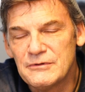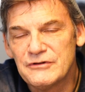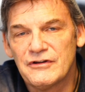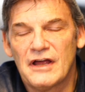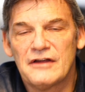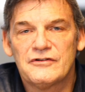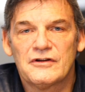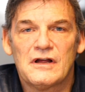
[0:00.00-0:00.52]
is
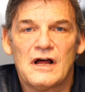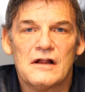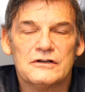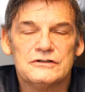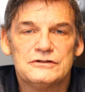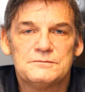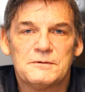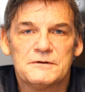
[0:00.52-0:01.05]
as a
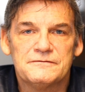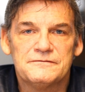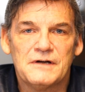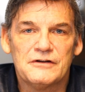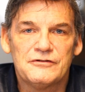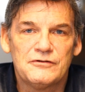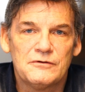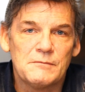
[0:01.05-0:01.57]
college
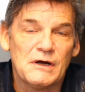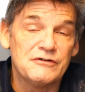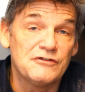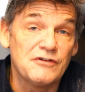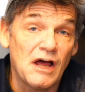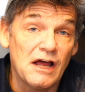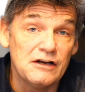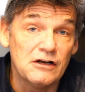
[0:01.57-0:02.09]
professor. My
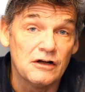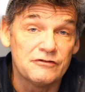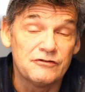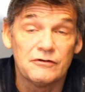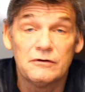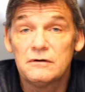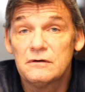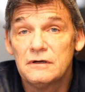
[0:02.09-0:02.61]
side
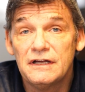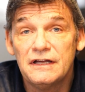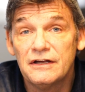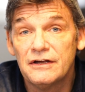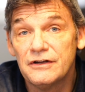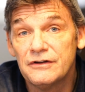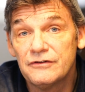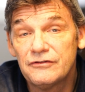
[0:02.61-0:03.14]
hustle
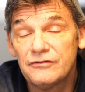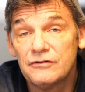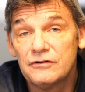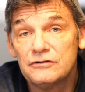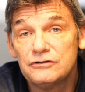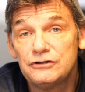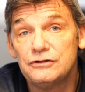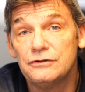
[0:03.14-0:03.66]
is
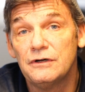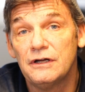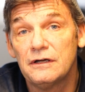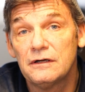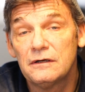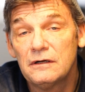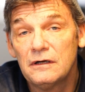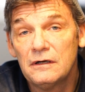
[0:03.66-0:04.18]
shooting